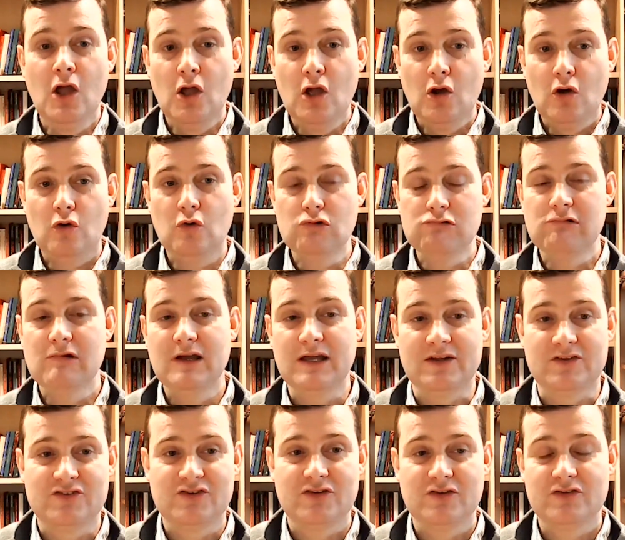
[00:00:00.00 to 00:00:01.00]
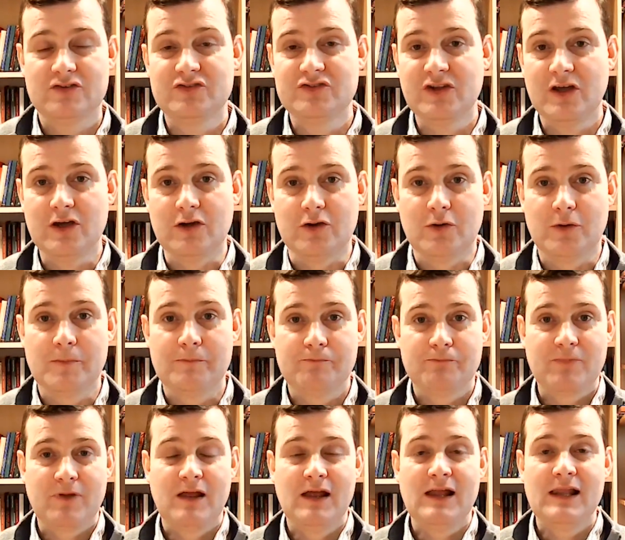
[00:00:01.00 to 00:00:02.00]
Alright, so
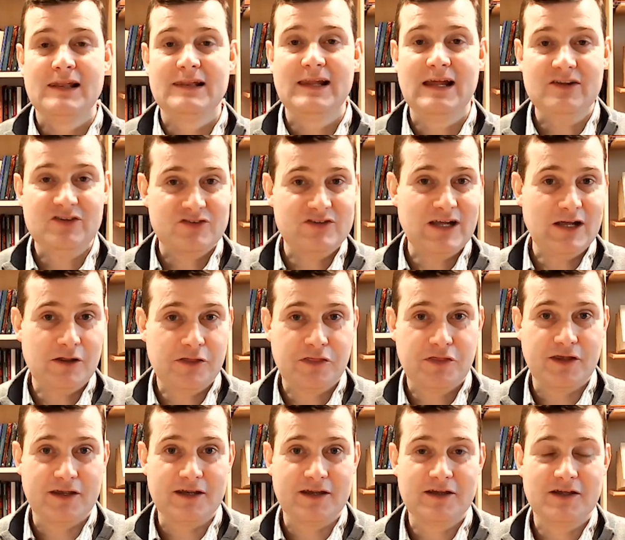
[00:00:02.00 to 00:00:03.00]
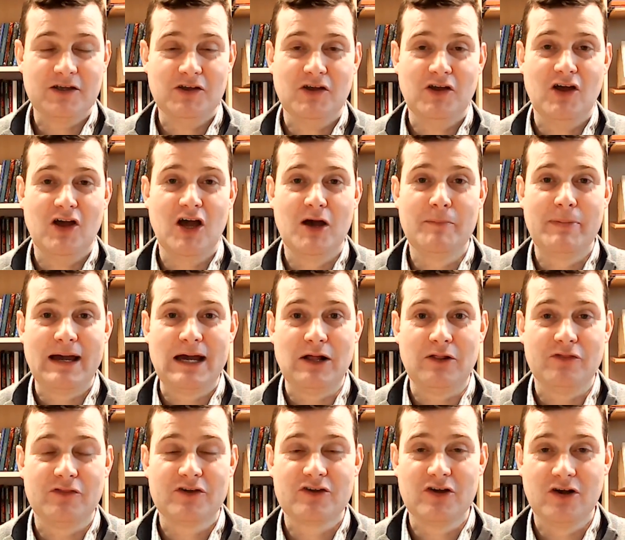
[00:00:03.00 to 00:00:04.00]
let's now think about
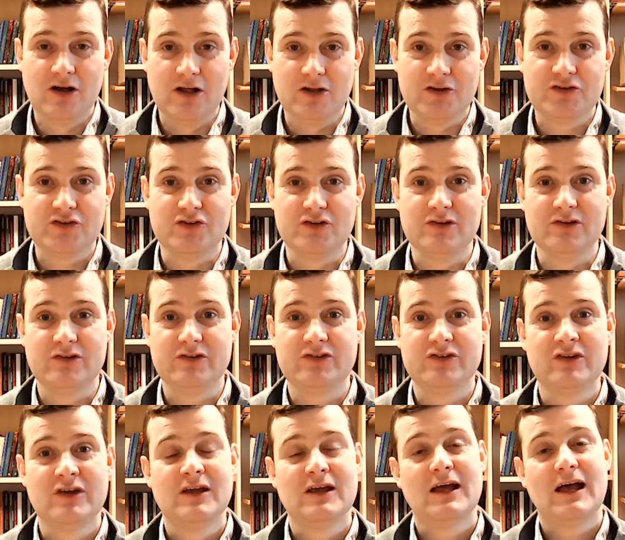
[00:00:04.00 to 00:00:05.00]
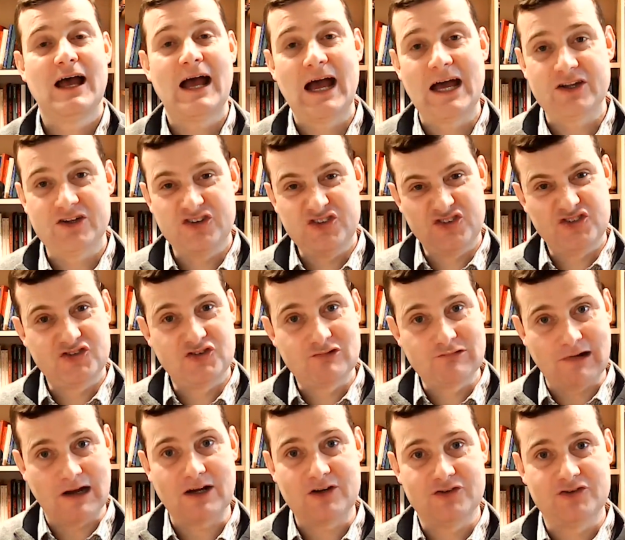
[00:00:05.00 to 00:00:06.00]
the castles as
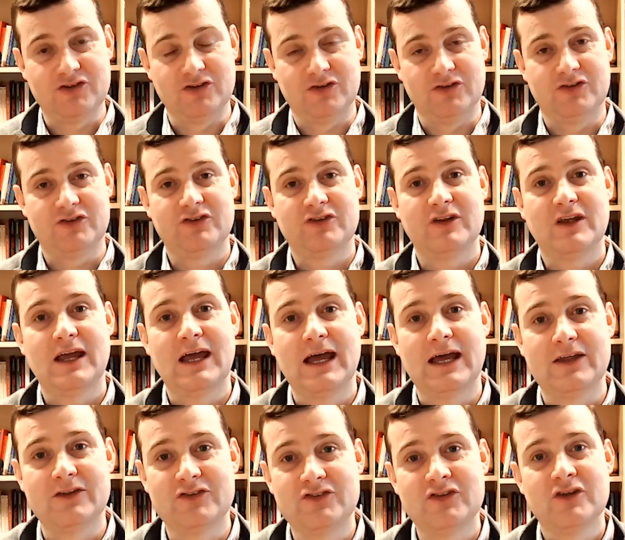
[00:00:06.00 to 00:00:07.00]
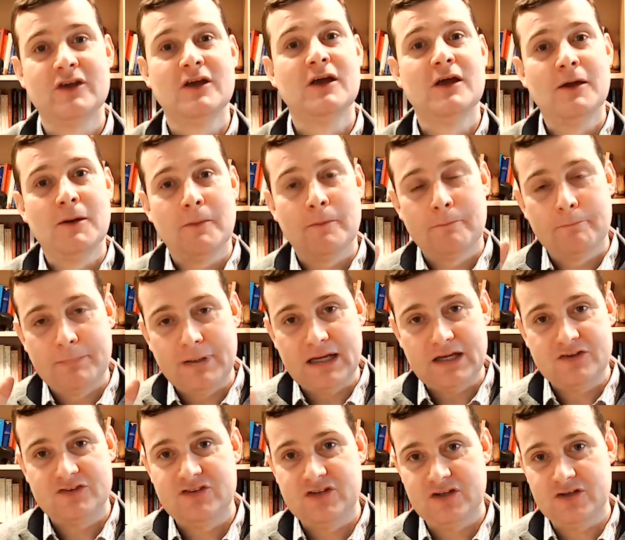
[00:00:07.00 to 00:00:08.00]
structures, as
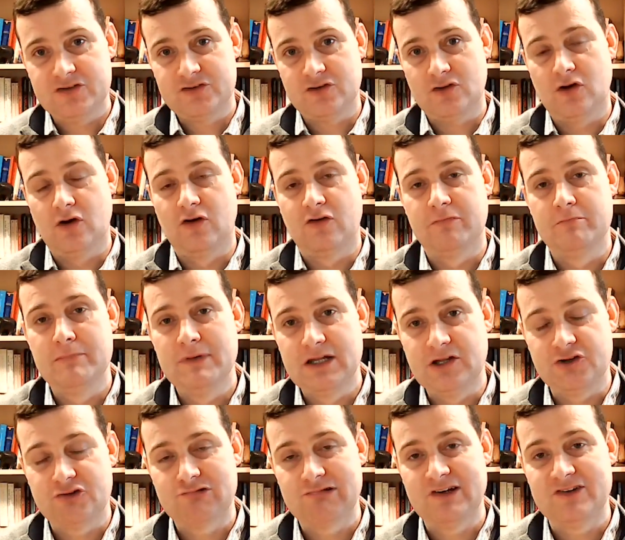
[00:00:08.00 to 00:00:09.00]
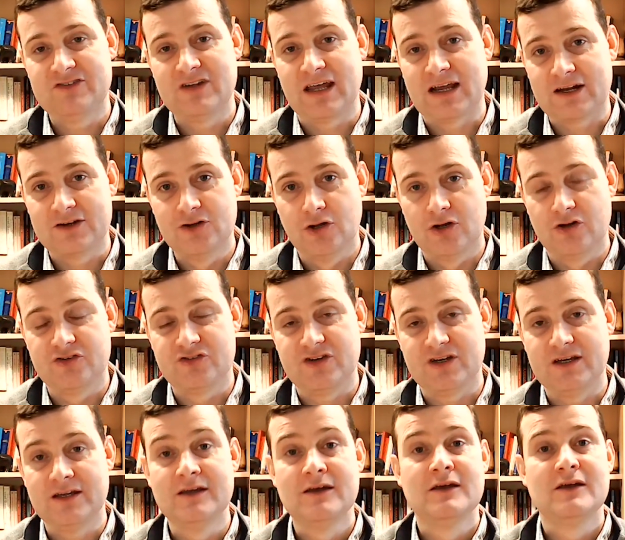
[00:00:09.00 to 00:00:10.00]
pieces of military
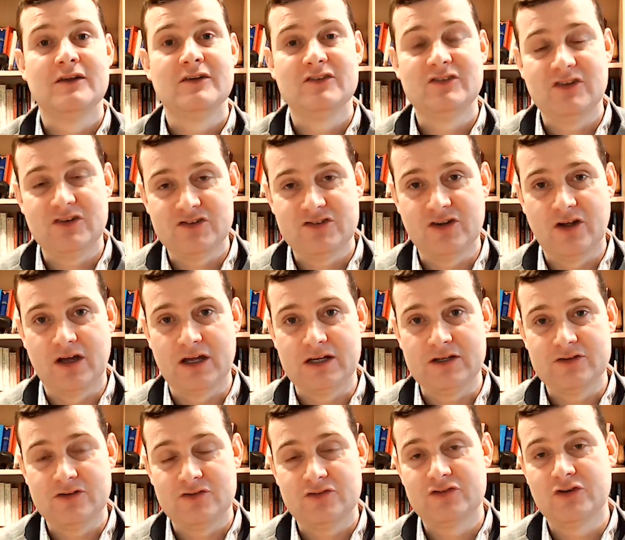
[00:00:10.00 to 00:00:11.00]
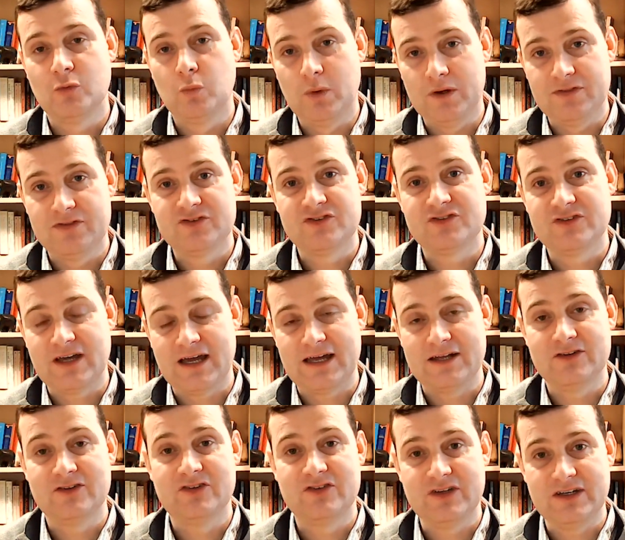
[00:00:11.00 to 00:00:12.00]
technology designed to withstand
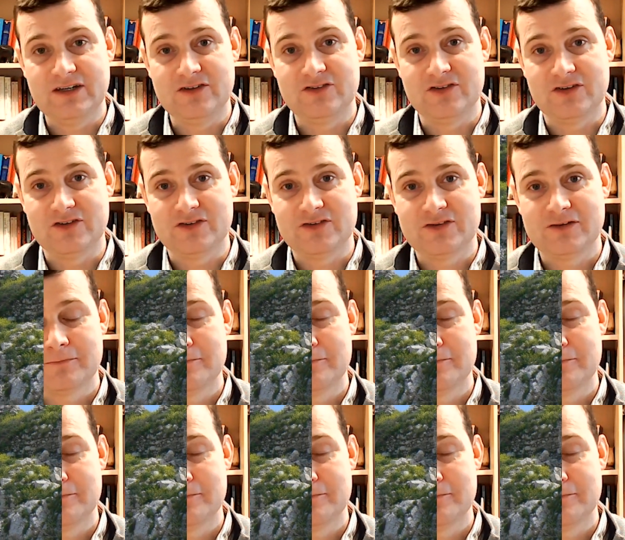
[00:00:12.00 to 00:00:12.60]
sieges.